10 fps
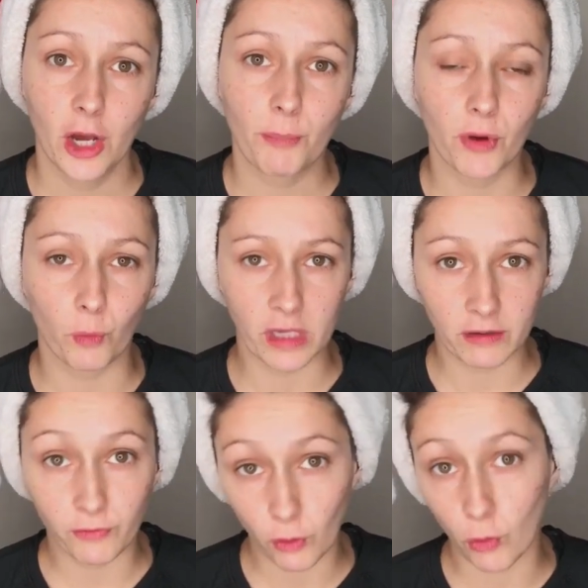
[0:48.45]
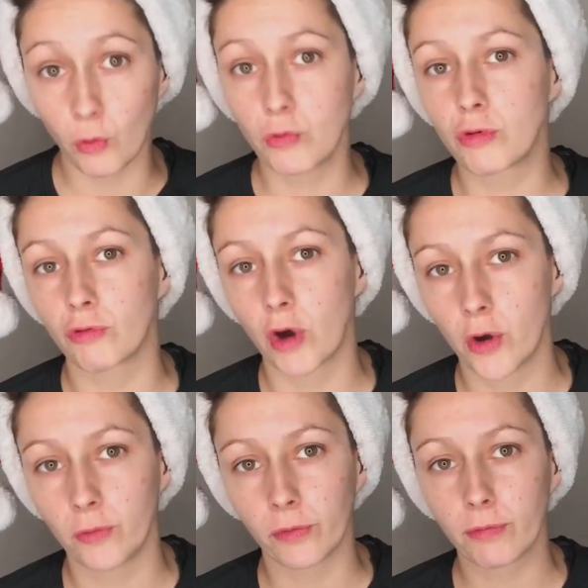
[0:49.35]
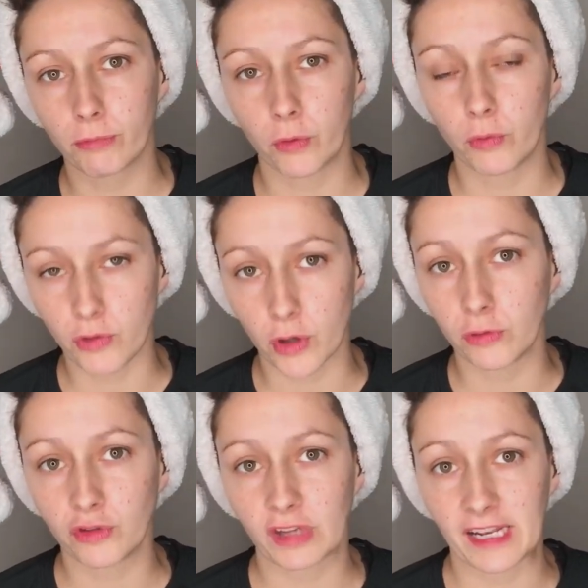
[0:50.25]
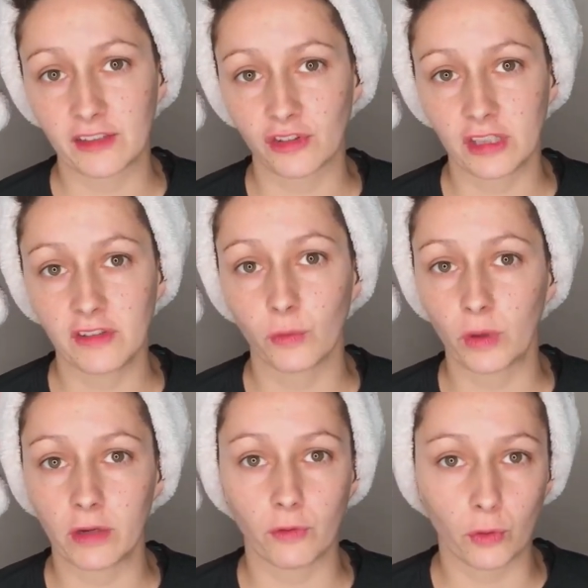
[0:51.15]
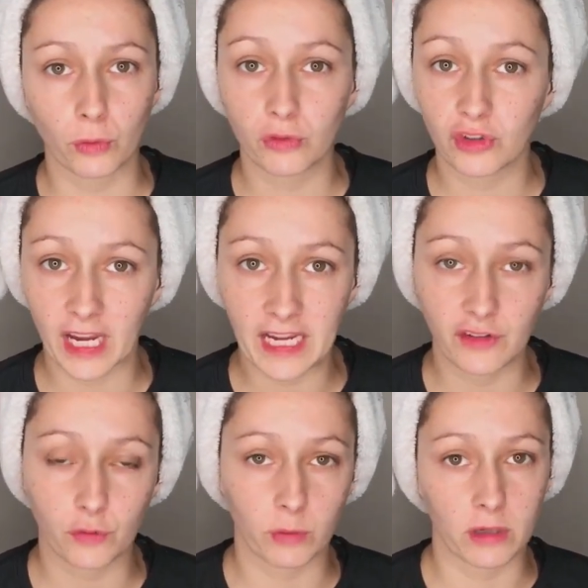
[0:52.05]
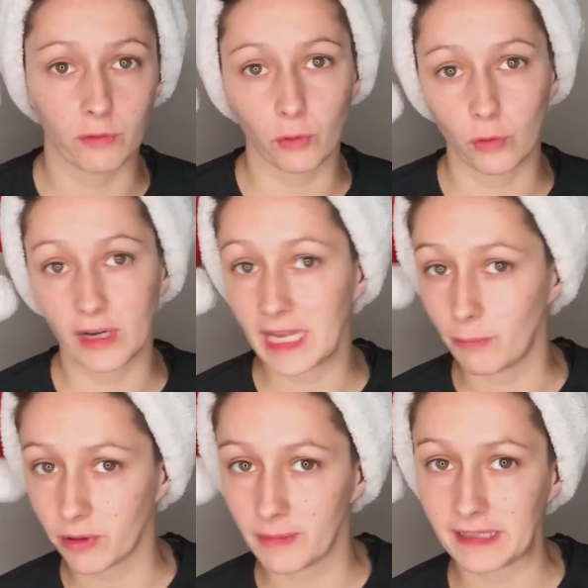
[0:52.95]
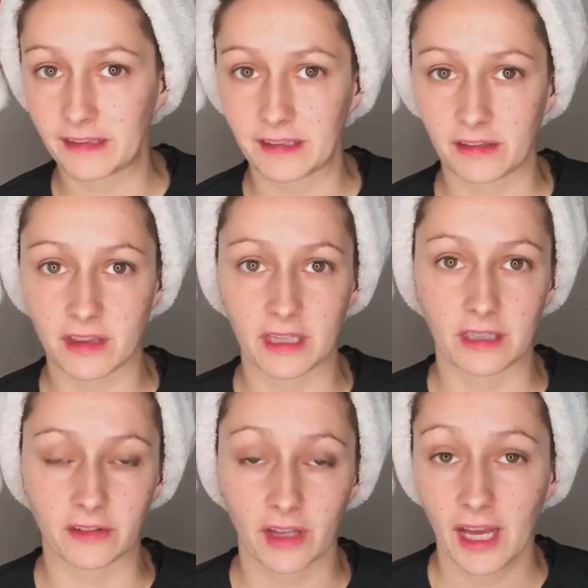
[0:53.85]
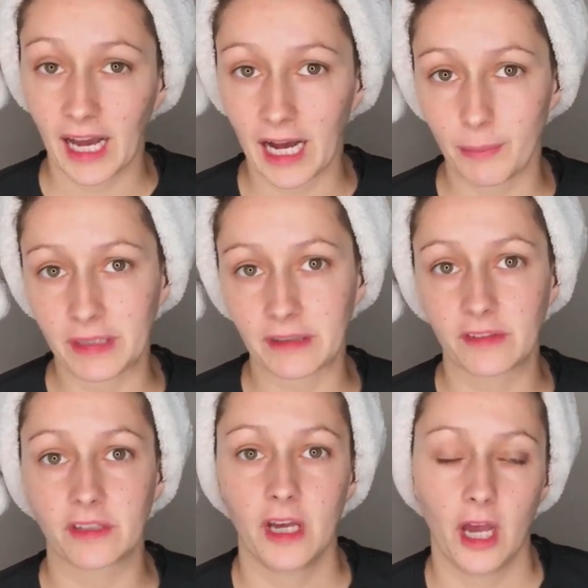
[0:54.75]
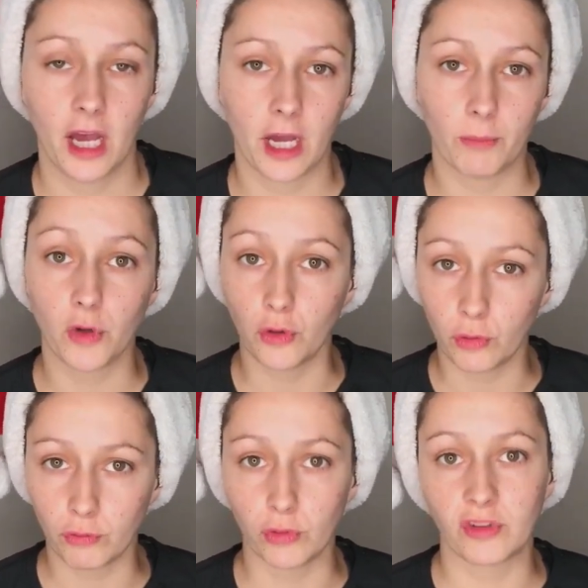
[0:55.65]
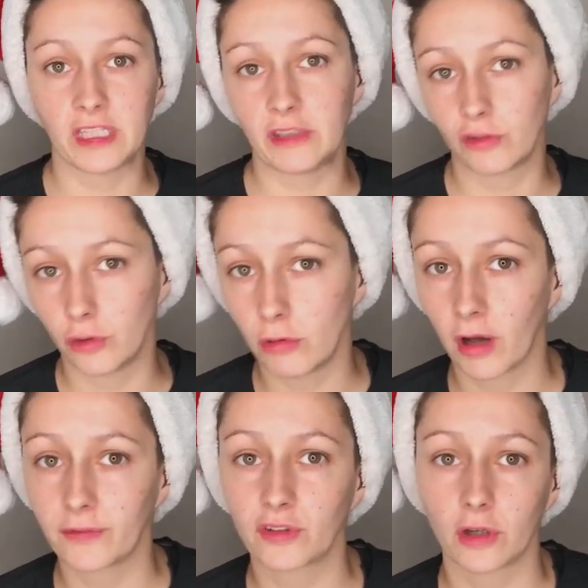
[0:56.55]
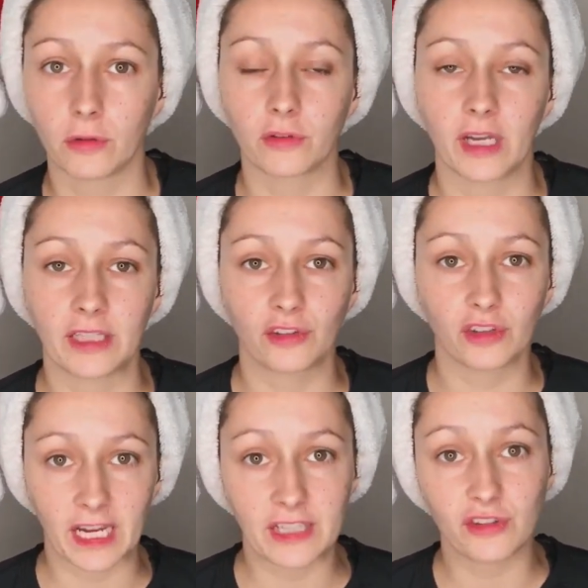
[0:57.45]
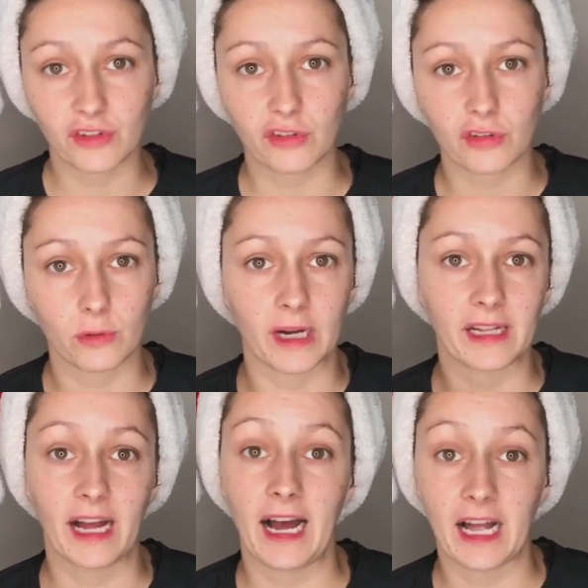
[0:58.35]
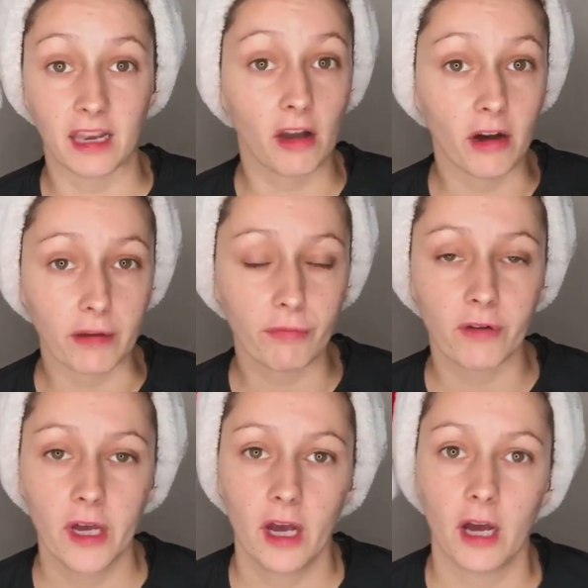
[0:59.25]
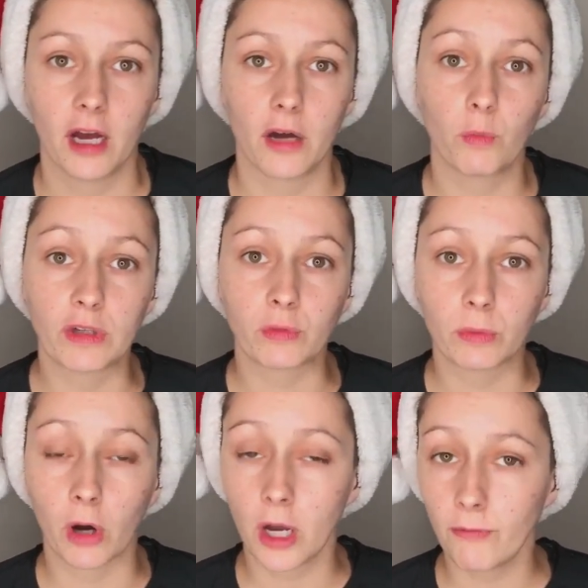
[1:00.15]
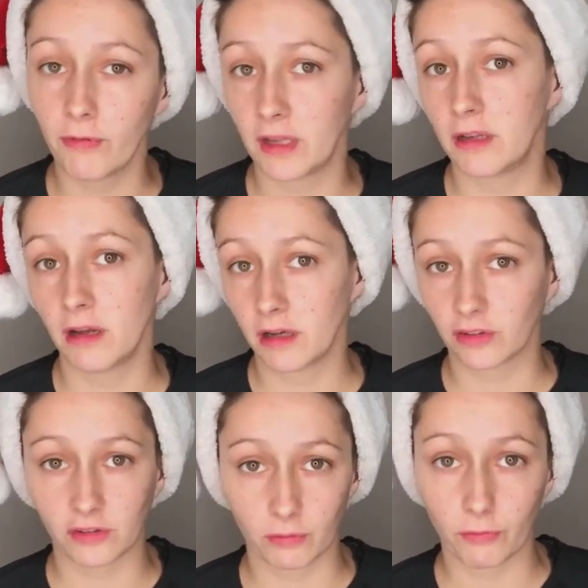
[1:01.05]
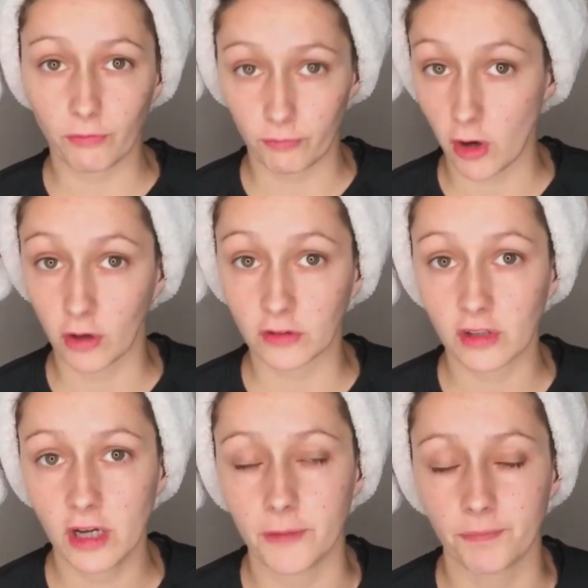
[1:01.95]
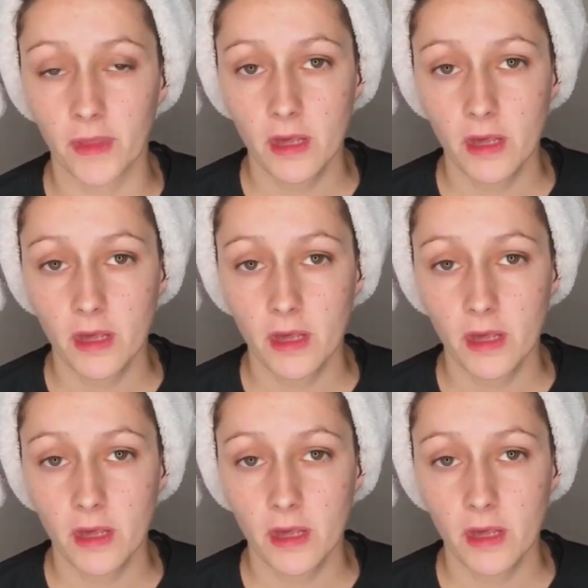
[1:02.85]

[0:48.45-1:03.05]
But we have all grown through those challenges. We have all changed. We have all implemented things, habits, new routines, new lifestyles and changes to our life, which will hopefully last long term.